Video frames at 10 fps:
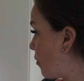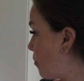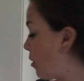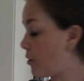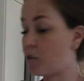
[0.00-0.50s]

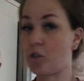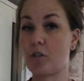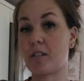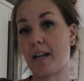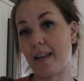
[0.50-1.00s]
green one should
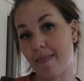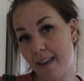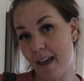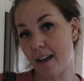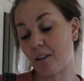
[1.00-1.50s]
stay in
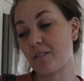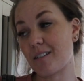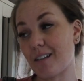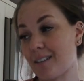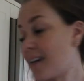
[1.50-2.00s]
there, because
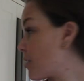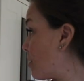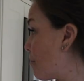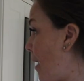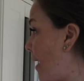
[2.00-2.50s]
it does
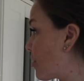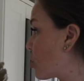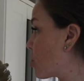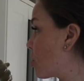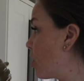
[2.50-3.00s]
actually
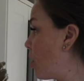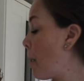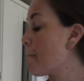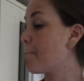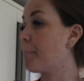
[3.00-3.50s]
match
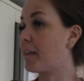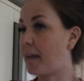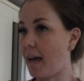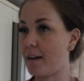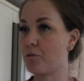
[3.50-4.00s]
the
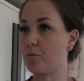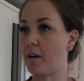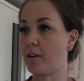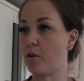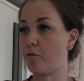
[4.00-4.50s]
candle
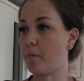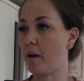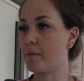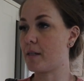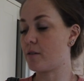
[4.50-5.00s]
that I got from
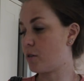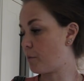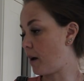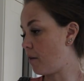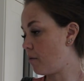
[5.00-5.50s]
HomeSense as
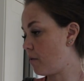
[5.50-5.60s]
well.